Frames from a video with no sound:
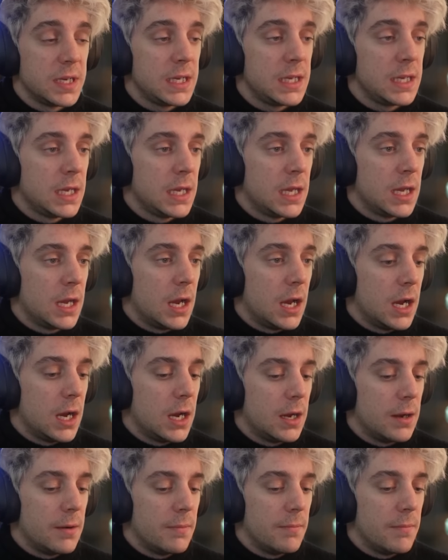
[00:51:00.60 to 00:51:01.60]
be.
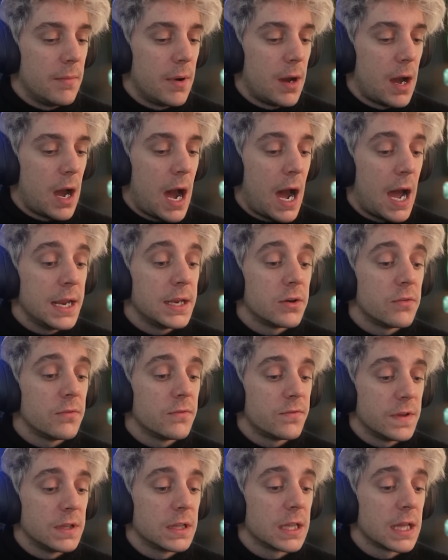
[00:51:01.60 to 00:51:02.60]
I
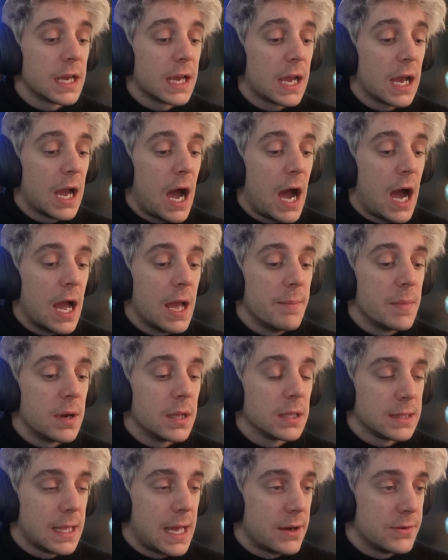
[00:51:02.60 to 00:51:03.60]
don't feel like I'm
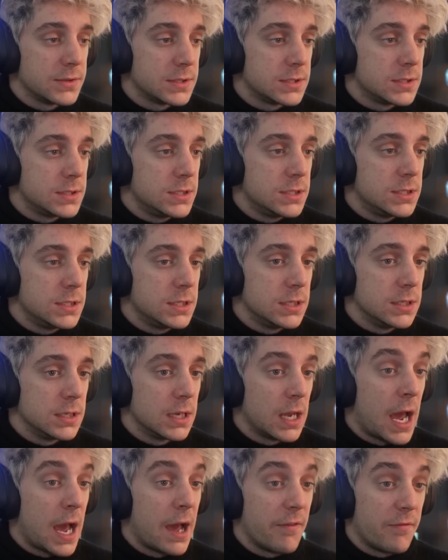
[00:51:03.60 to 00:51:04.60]
allowed to
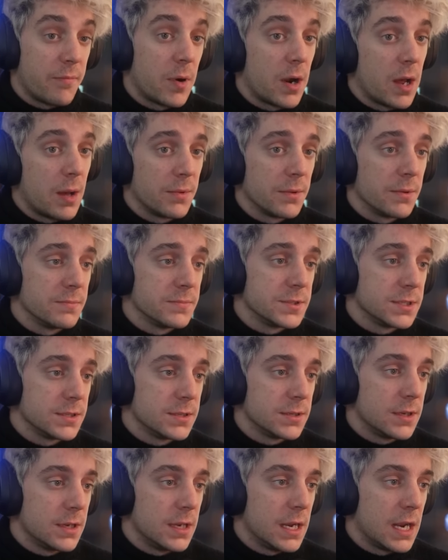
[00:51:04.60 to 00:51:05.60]
have
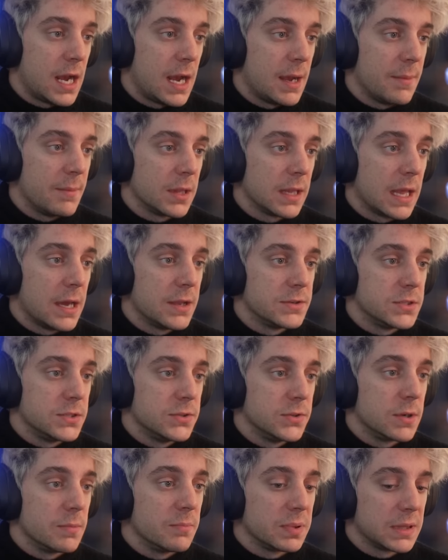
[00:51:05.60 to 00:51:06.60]
problems, and I'm allowed
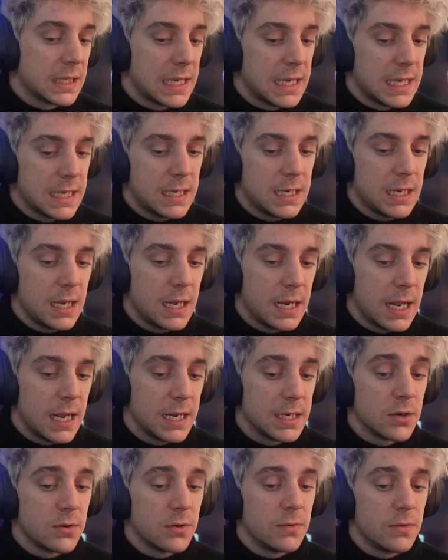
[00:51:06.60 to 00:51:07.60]
to complain, and
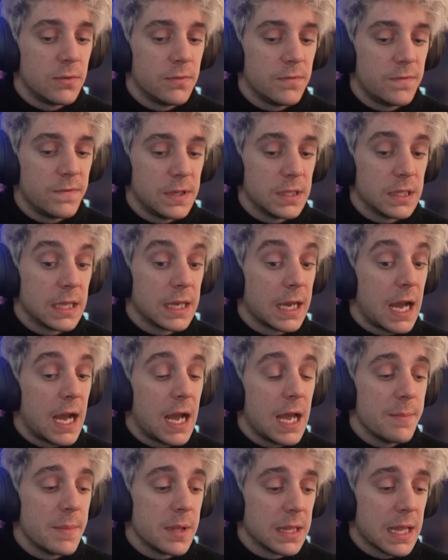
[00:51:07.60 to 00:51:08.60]
I don't feel like
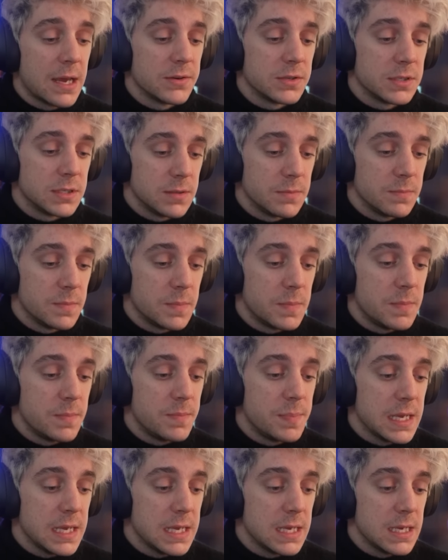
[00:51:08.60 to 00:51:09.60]
I am allowed to
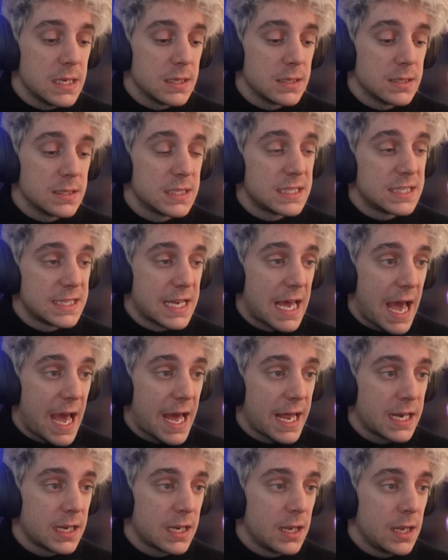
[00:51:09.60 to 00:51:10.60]
be
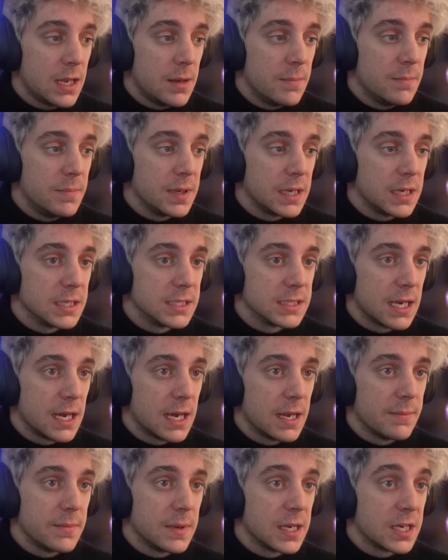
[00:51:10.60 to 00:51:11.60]
sad, because
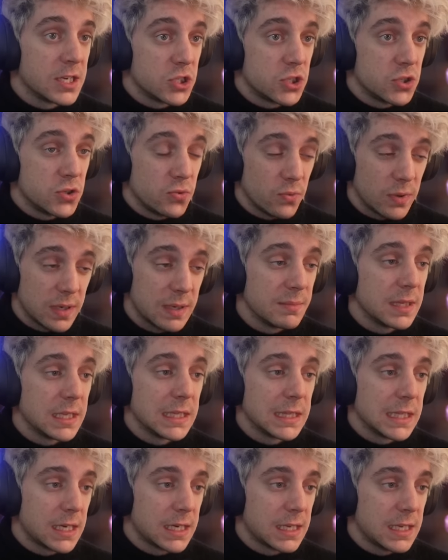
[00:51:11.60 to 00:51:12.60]
I'm extremely
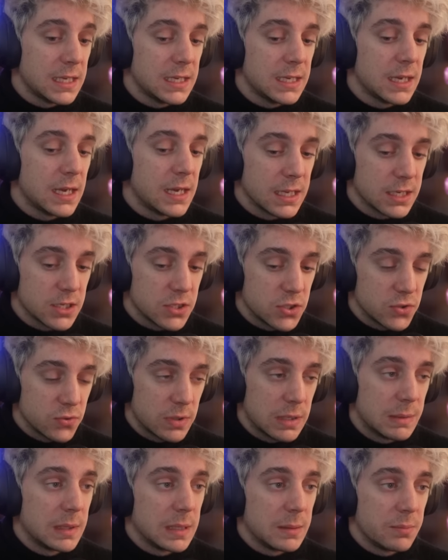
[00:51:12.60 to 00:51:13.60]
lucky and
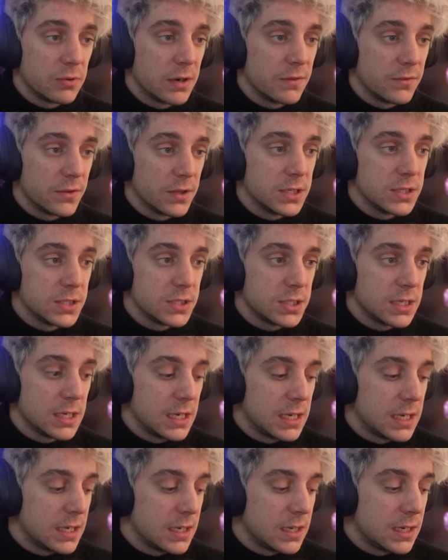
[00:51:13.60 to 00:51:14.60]
extremely privileged
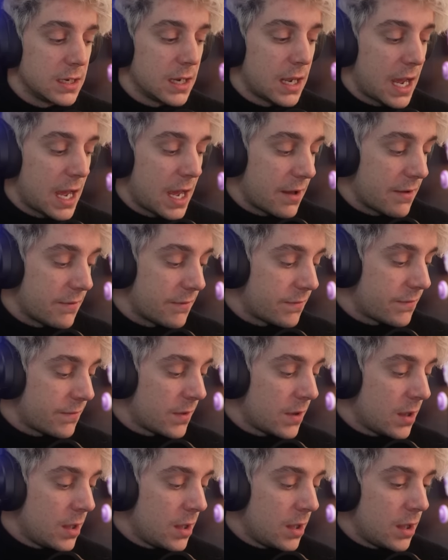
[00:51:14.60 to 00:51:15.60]
and have
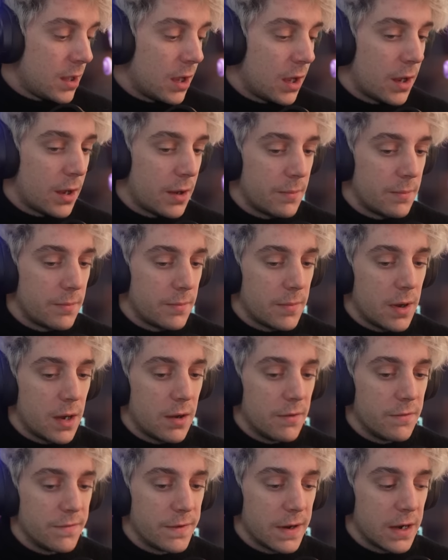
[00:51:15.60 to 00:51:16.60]

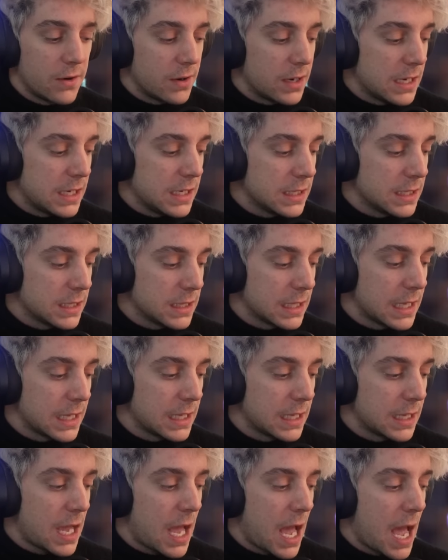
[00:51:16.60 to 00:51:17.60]
a very
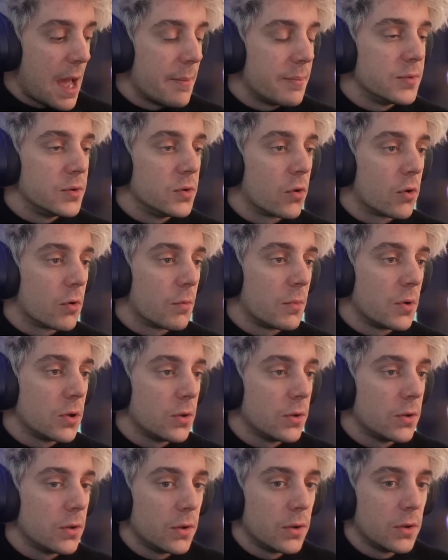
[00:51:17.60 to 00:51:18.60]
like
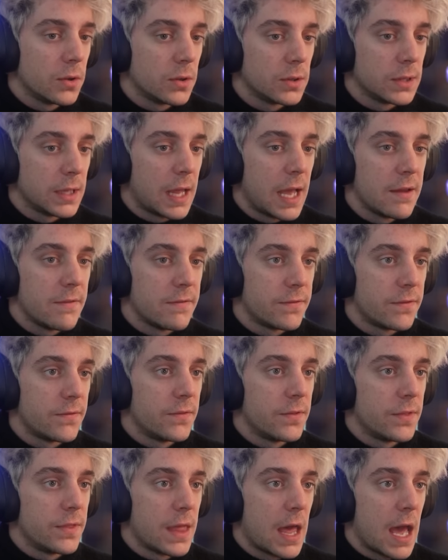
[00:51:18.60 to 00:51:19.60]
abnormal life
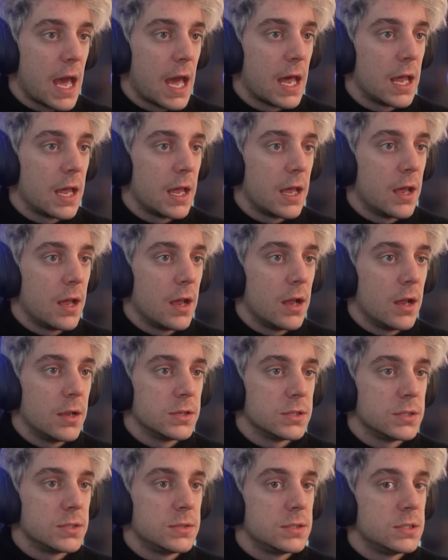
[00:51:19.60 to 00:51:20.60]
that
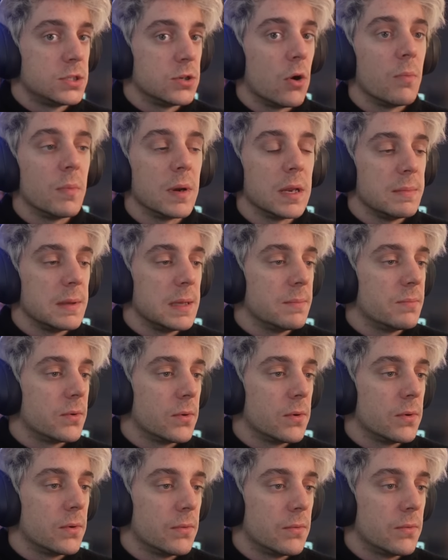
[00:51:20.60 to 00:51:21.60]
so many
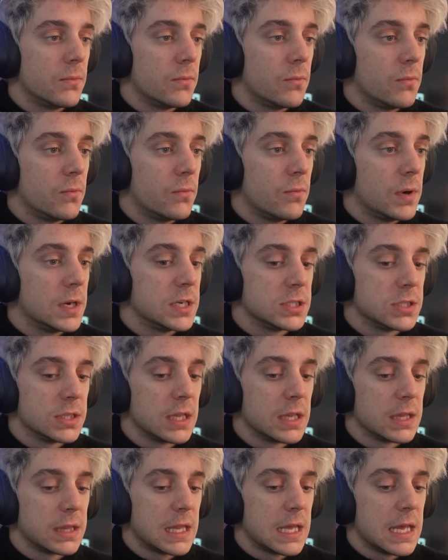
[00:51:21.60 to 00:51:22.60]
people wish
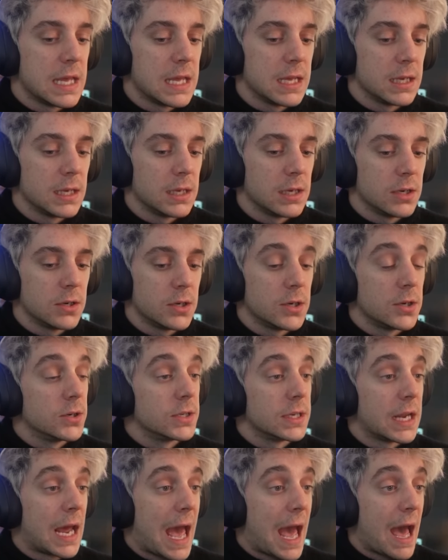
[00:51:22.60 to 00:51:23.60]
that they
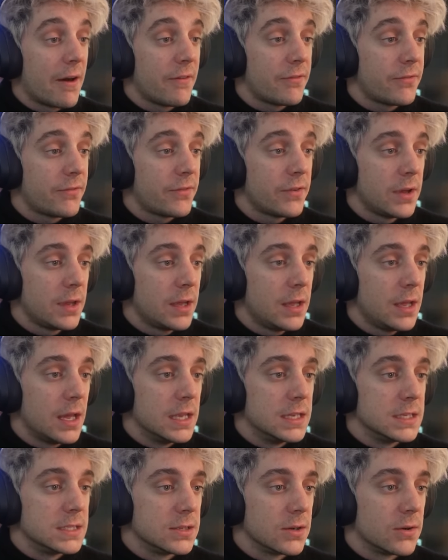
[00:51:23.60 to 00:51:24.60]
could have.
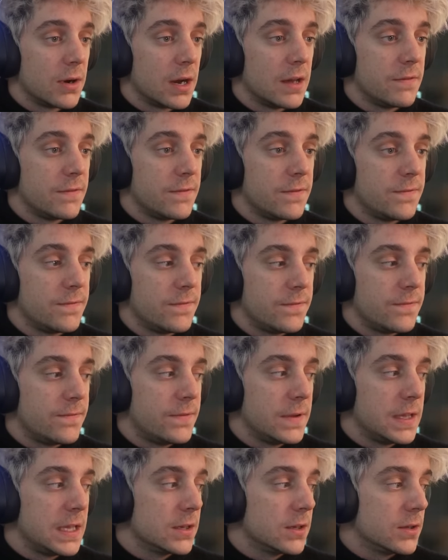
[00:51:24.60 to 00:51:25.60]
And so I
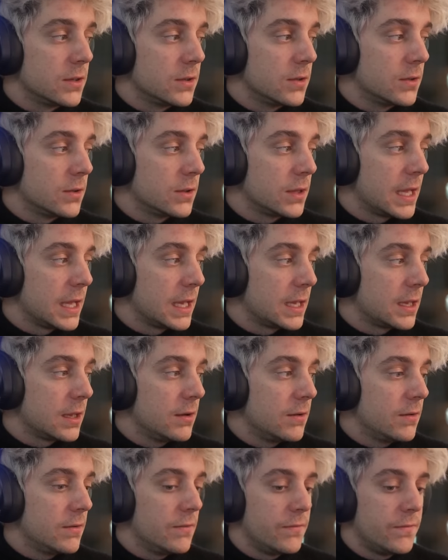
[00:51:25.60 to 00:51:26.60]
feel like
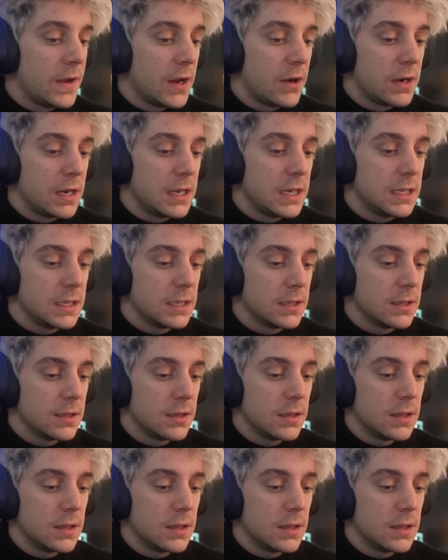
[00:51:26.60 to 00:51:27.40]
very